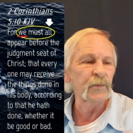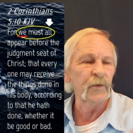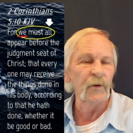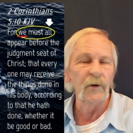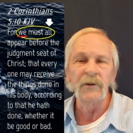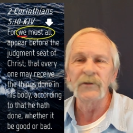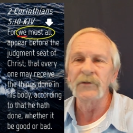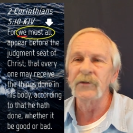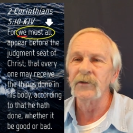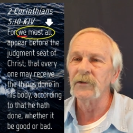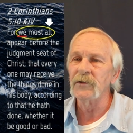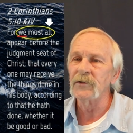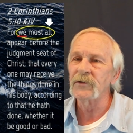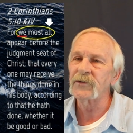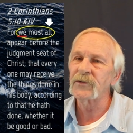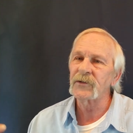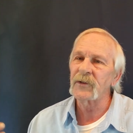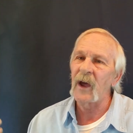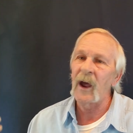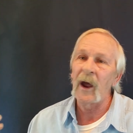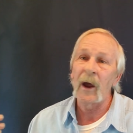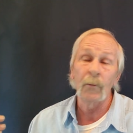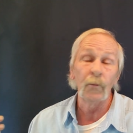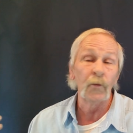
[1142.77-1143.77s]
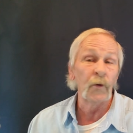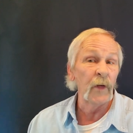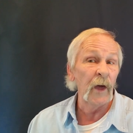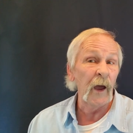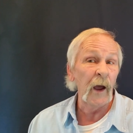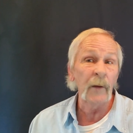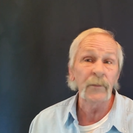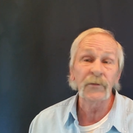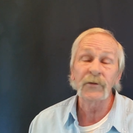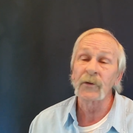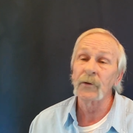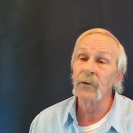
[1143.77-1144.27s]
preaches
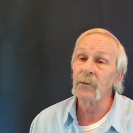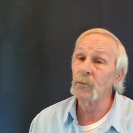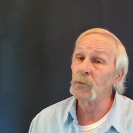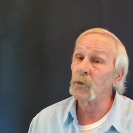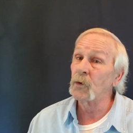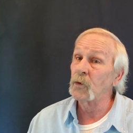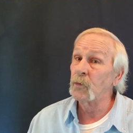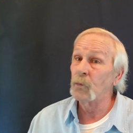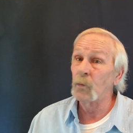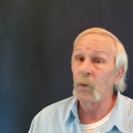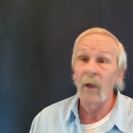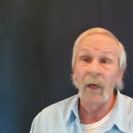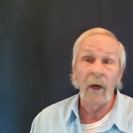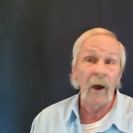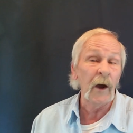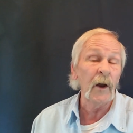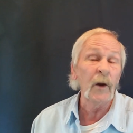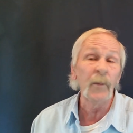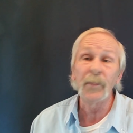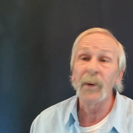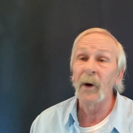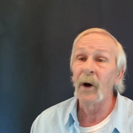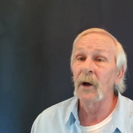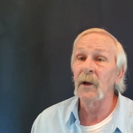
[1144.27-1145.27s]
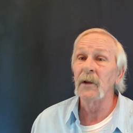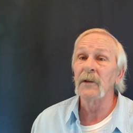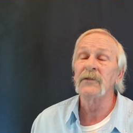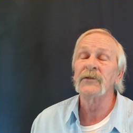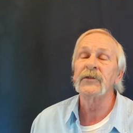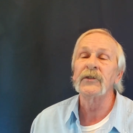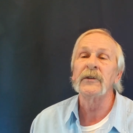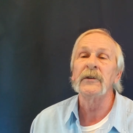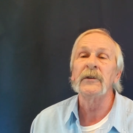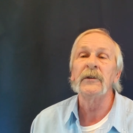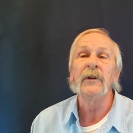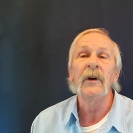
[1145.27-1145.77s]
without
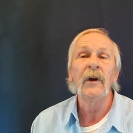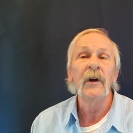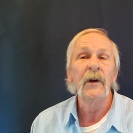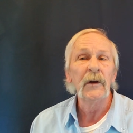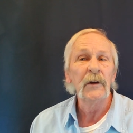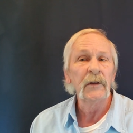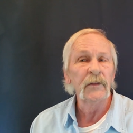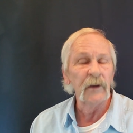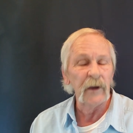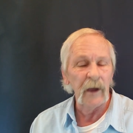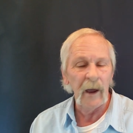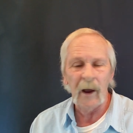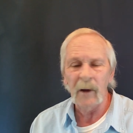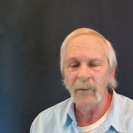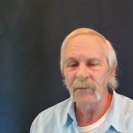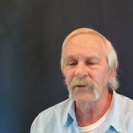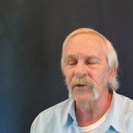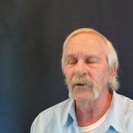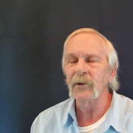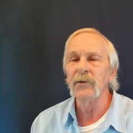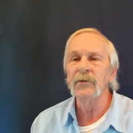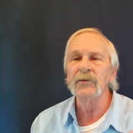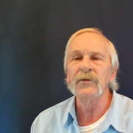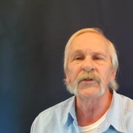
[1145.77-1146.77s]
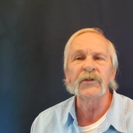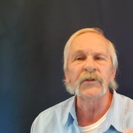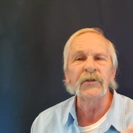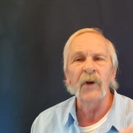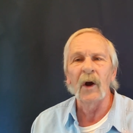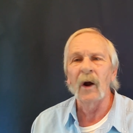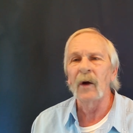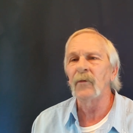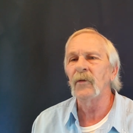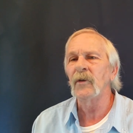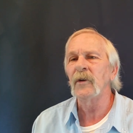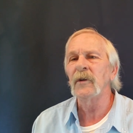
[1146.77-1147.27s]
apology the absolute
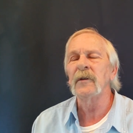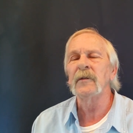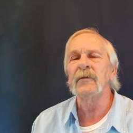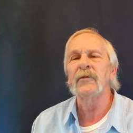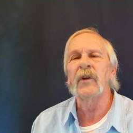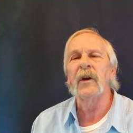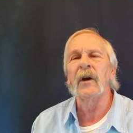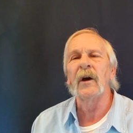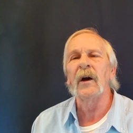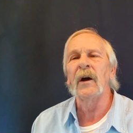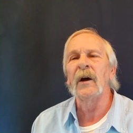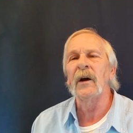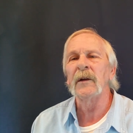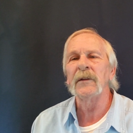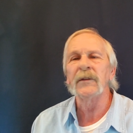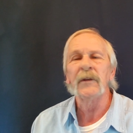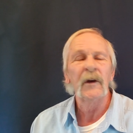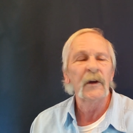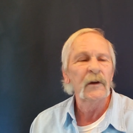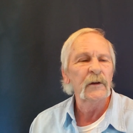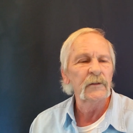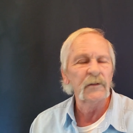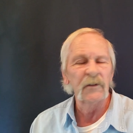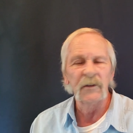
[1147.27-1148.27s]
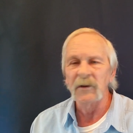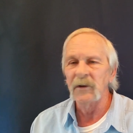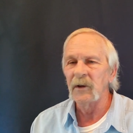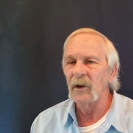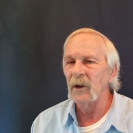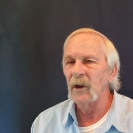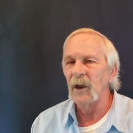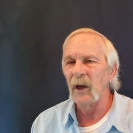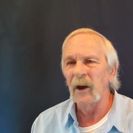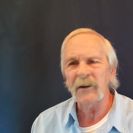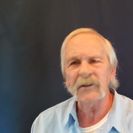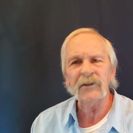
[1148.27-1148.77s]
sovereignty of God, the
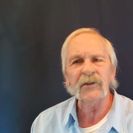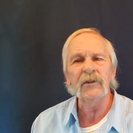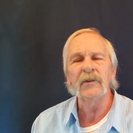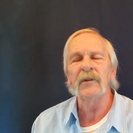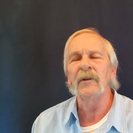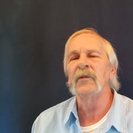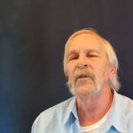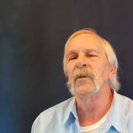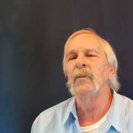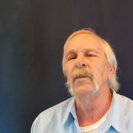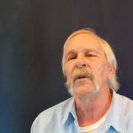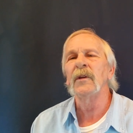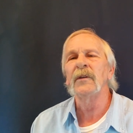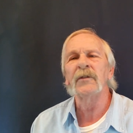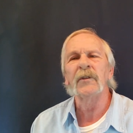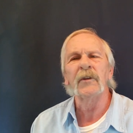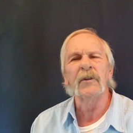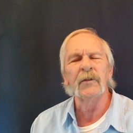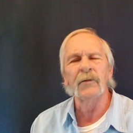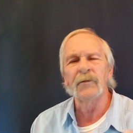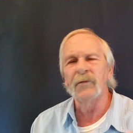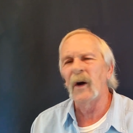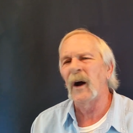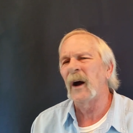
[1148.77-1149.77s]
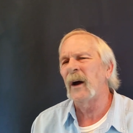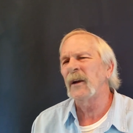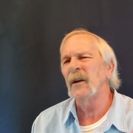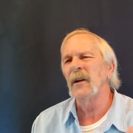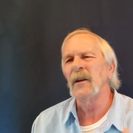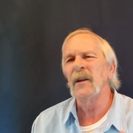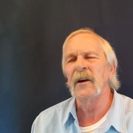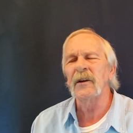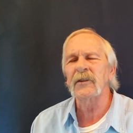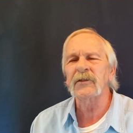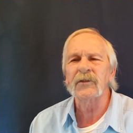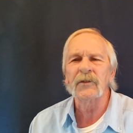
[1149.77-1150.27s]
election of the divine
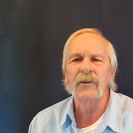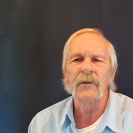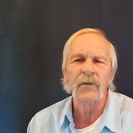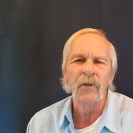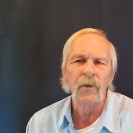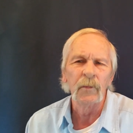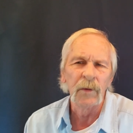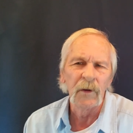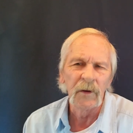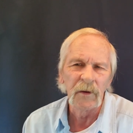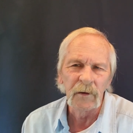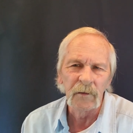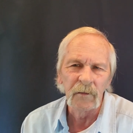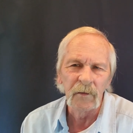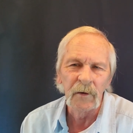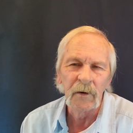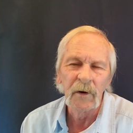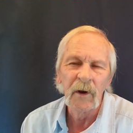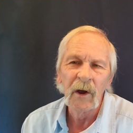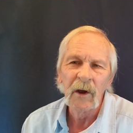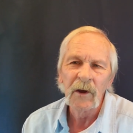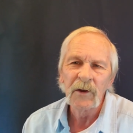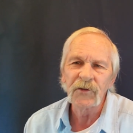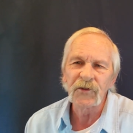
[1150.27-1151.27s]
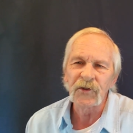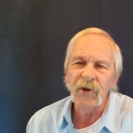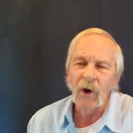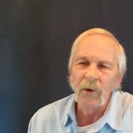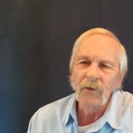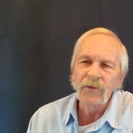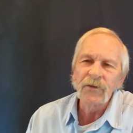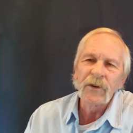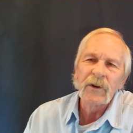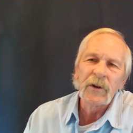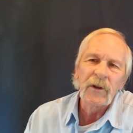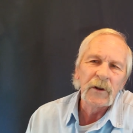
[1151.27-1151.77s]
election of the believer,
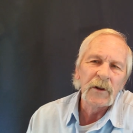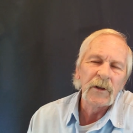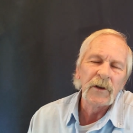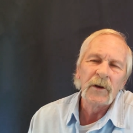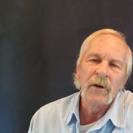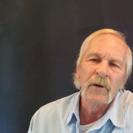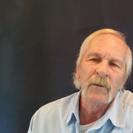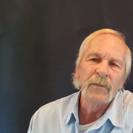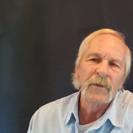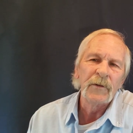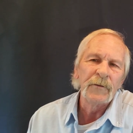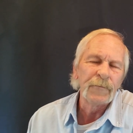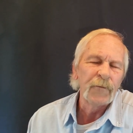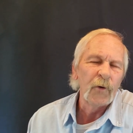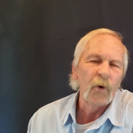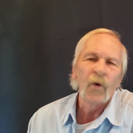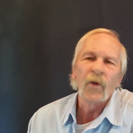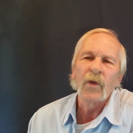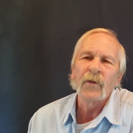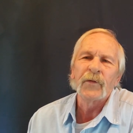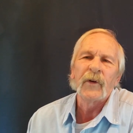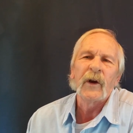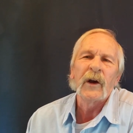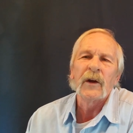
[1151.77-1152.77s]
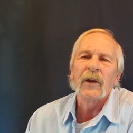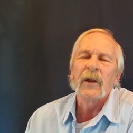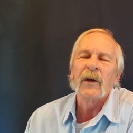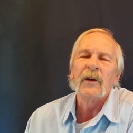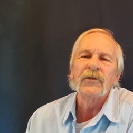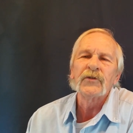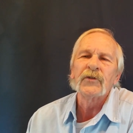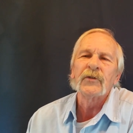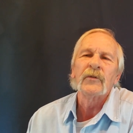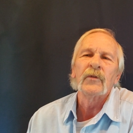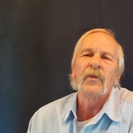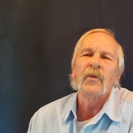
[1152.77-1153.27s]
chosen in Him before the
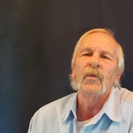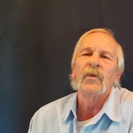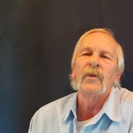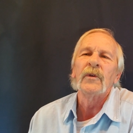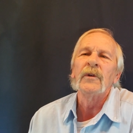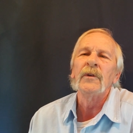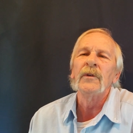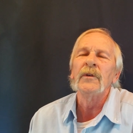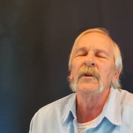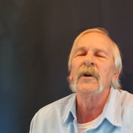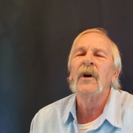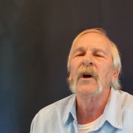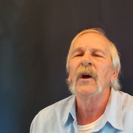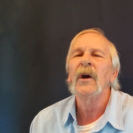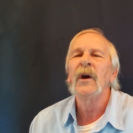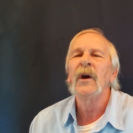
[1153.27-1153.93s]
foundation of the world.